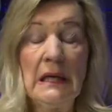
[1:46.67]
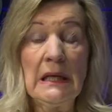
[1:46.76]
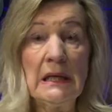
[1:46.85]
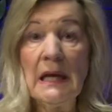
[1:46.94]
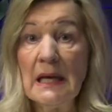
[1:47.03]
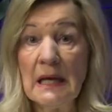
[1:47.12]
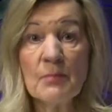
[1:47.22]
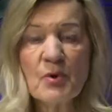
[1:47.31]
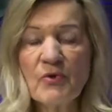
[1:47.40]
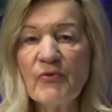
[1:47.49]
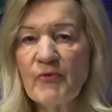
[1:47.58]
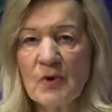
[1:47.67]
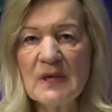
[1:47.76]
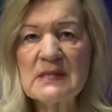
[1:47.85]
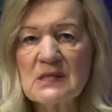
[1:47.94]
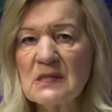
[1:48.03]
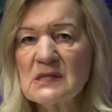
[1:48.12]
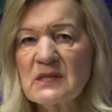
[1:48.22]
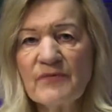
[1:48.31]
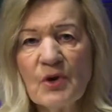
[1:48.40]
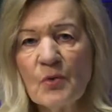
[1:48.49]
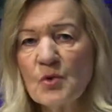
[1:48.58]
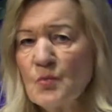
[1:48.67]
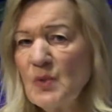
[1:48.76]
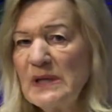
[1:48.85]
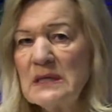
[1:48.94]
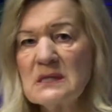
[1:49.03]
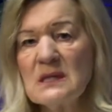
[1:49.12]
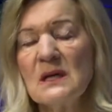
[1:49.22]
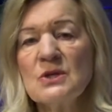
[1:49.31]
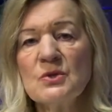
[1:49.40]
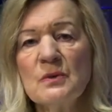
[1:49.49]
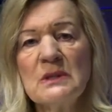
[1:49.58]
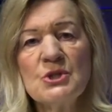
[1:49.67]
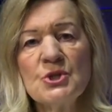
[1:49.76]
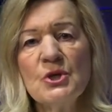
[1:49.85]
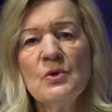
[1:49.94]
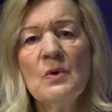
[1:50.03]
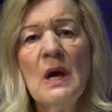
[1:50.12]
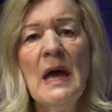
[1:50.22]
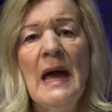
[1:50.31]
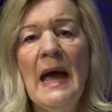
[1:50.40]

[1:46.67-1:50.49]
in Hebrew, for instance, if you're witnessing to a Jew,